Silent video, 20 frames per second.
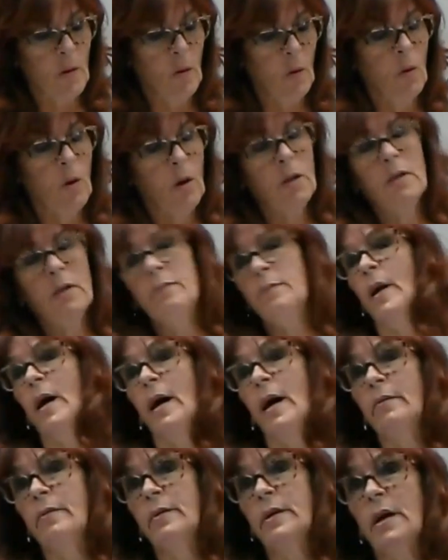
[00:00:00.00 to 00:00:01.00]
all of
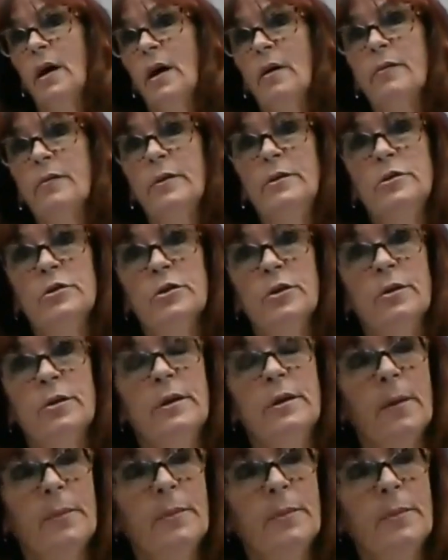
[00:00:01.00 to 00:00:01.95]
my recovery journey up